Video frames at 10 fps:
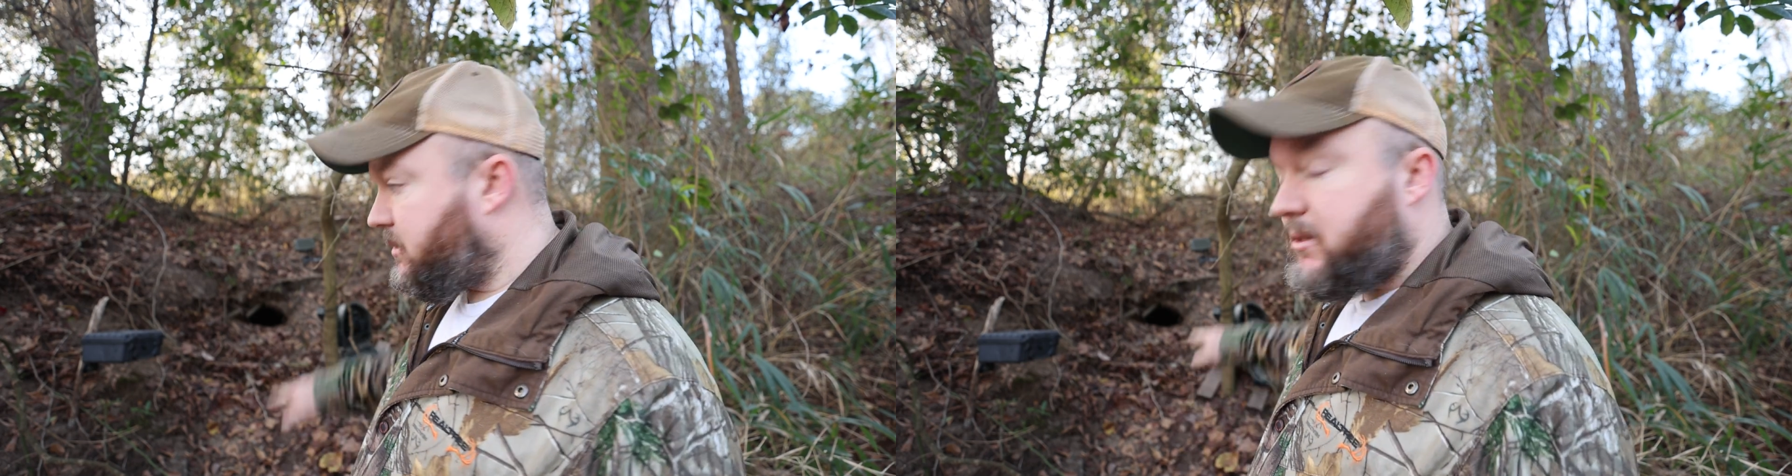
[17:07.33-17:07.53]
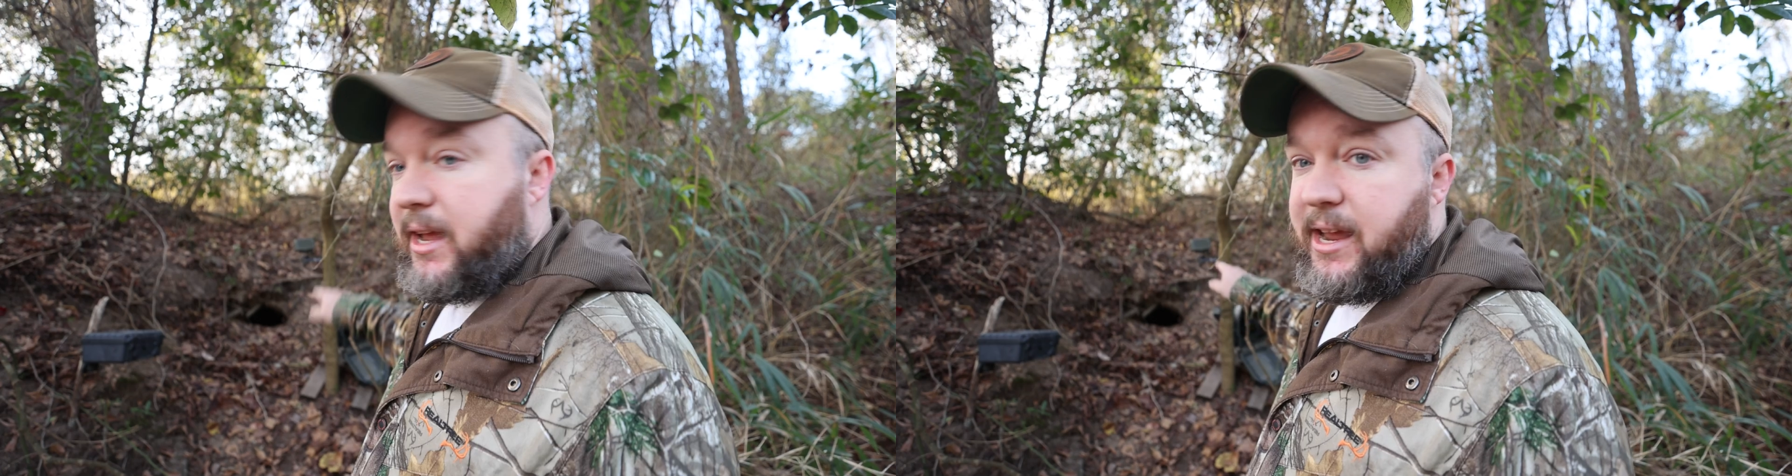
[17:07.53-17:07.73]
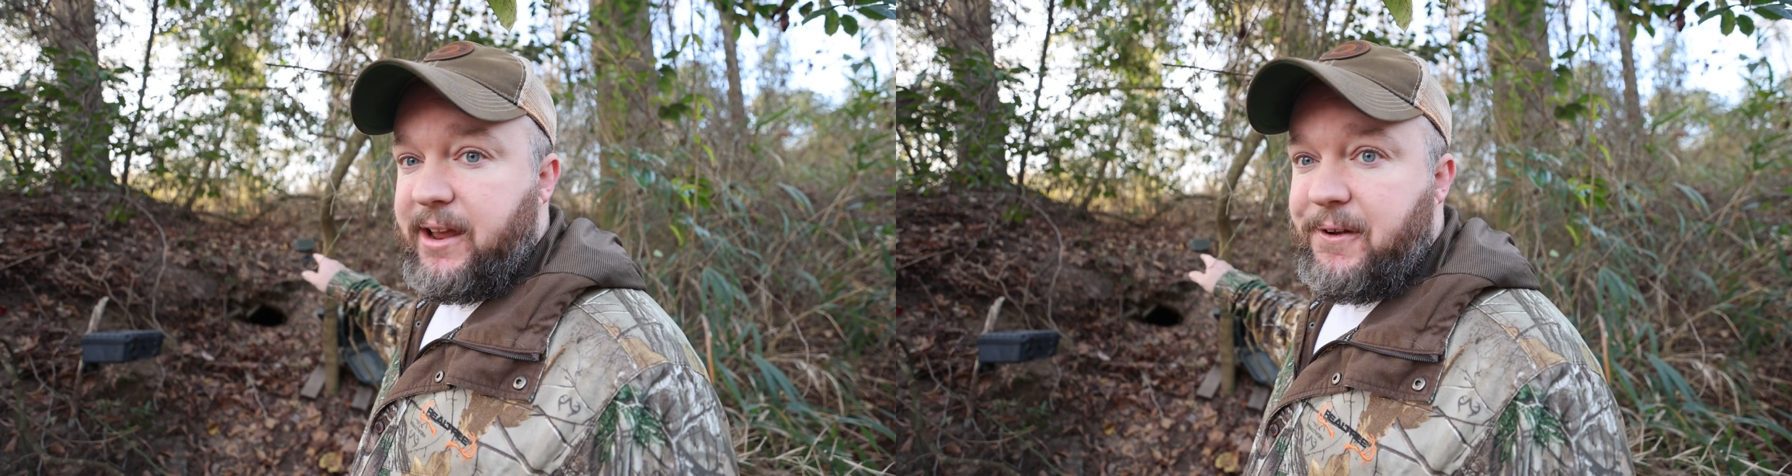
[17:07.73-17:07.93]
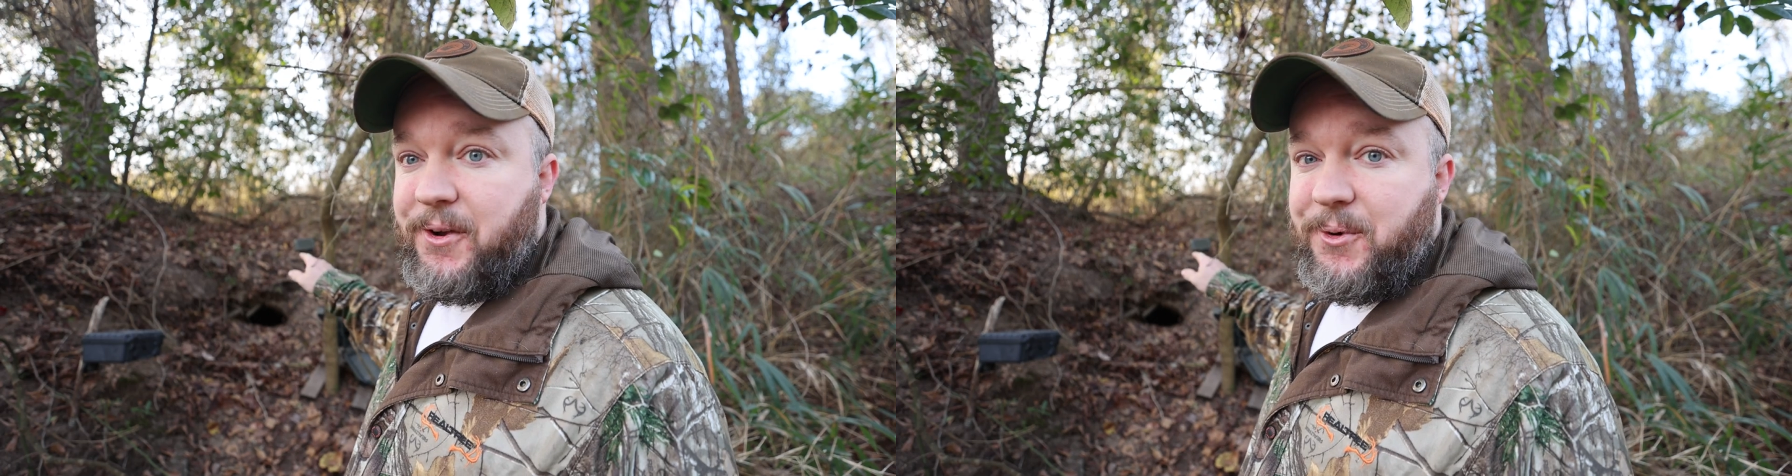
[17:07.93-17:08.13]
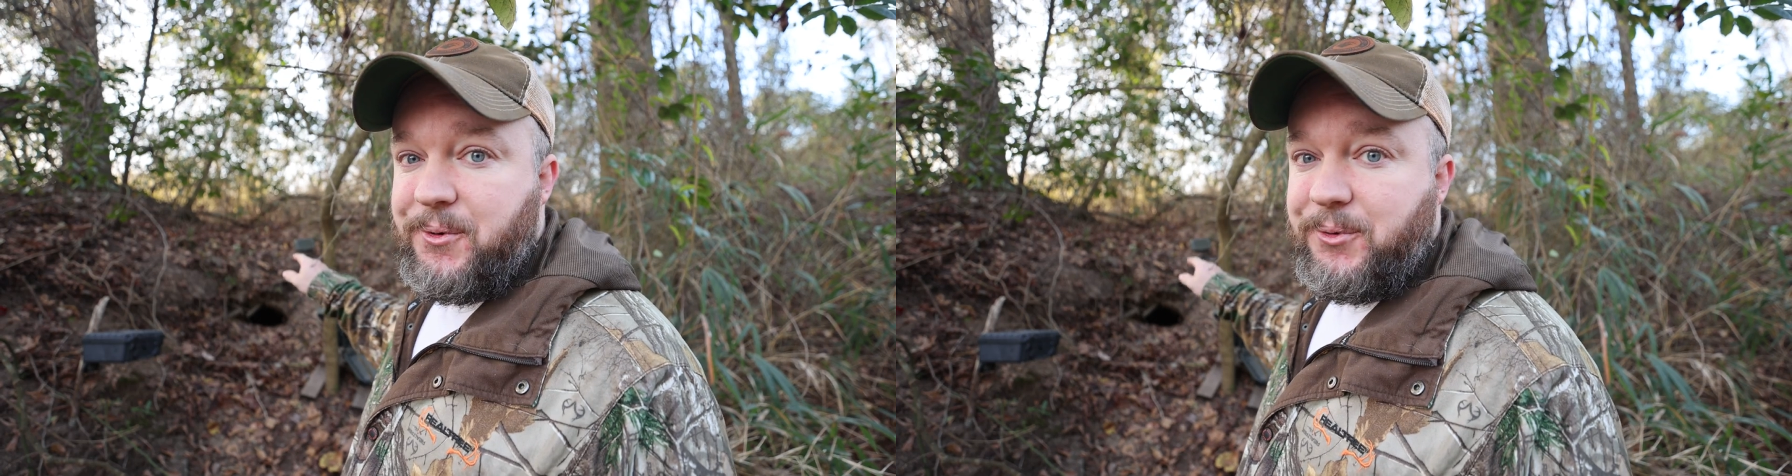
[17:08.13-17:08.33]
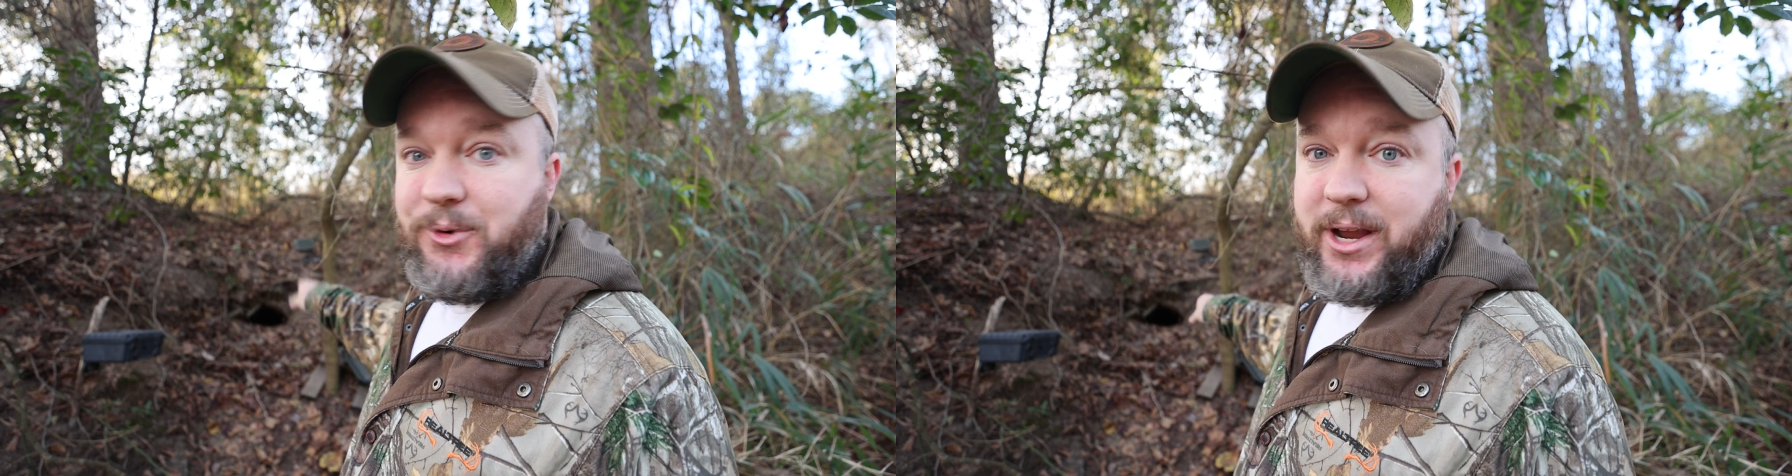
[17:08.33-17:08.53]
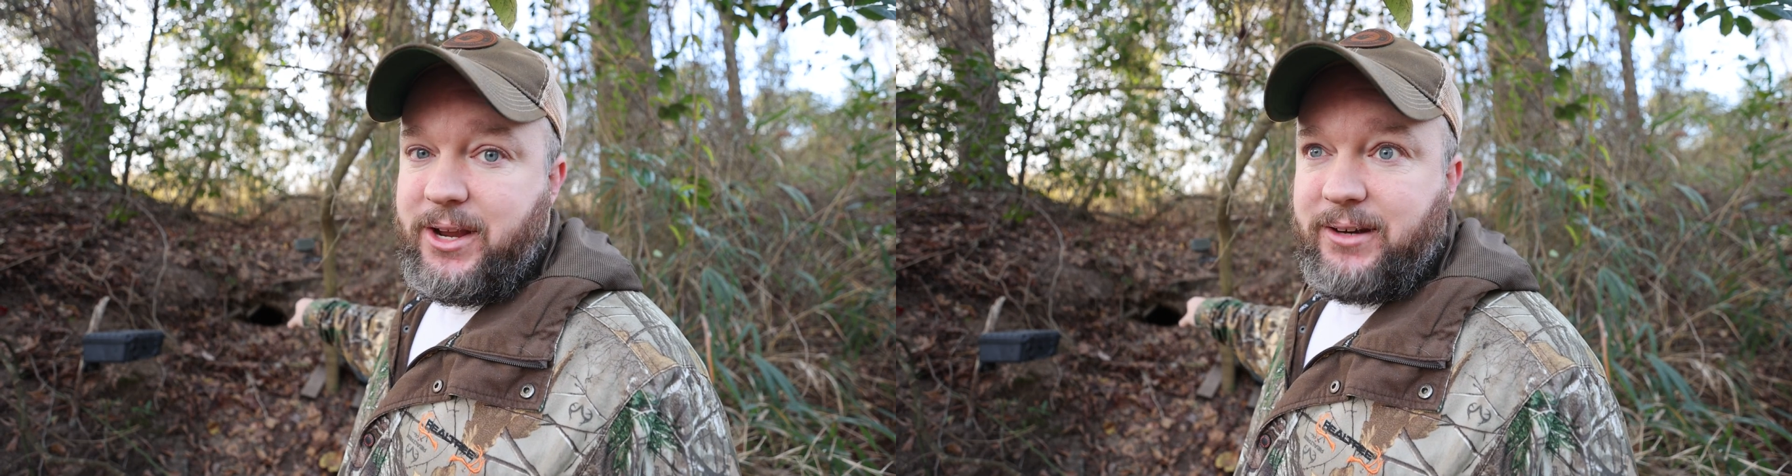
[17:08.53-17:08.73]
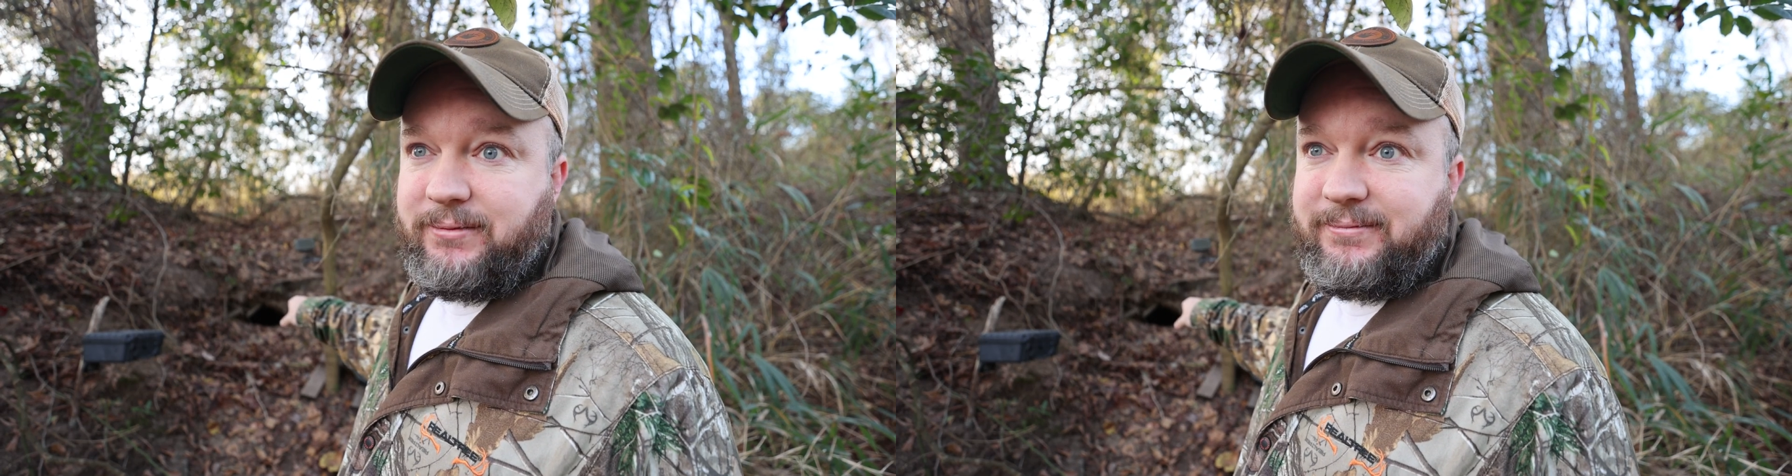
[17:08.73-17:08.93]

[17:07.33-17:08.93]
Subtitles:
staying right here